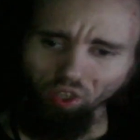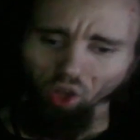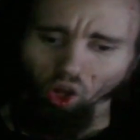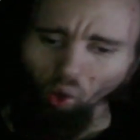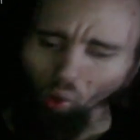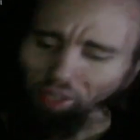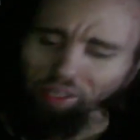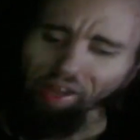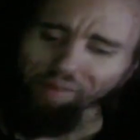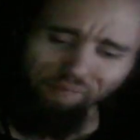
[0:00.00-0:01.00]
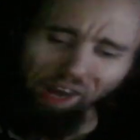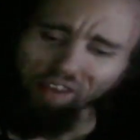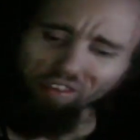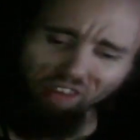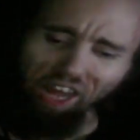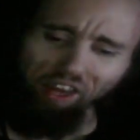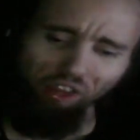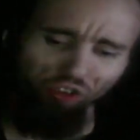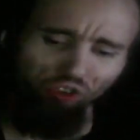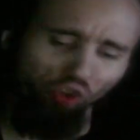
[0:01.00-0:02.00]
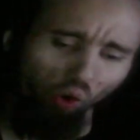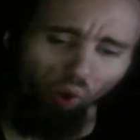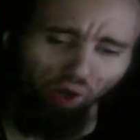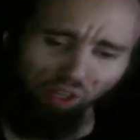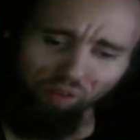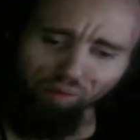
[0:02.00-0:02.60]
Or get my side of the story.